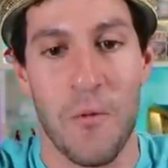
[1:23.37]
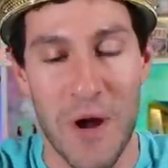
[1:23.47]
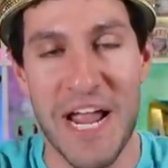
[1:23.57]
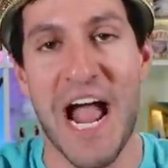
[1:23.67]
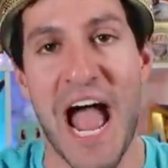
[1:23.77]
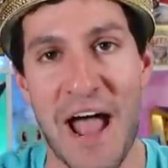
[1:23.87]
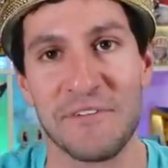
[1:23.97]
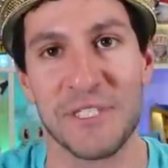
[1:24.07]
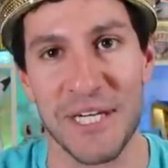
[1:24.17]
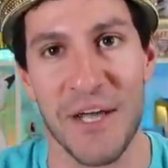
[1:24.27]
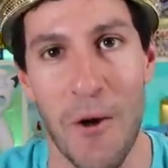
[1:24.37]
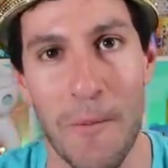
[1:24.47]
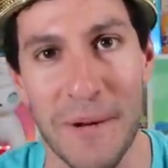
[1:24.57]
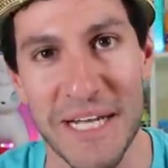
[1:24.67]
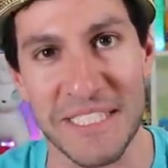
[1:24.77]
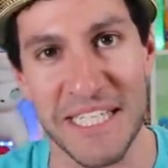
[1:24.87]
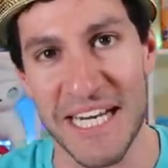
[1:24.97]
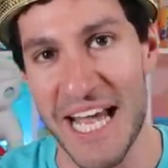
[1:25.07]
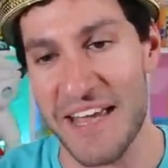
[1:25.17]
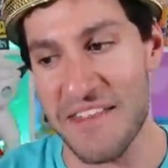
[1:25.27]
We have to go big
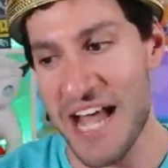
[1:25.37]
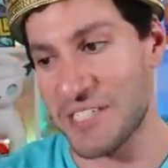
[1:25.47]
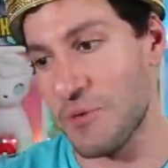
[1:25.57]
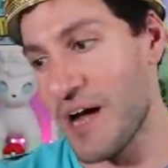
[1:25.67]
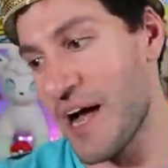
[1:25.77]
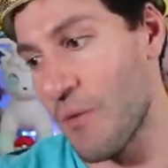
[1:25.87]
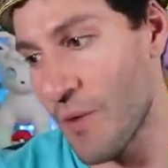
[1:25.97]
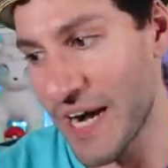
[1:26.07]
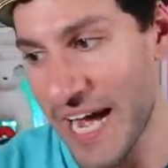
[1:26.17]
today. That's why I went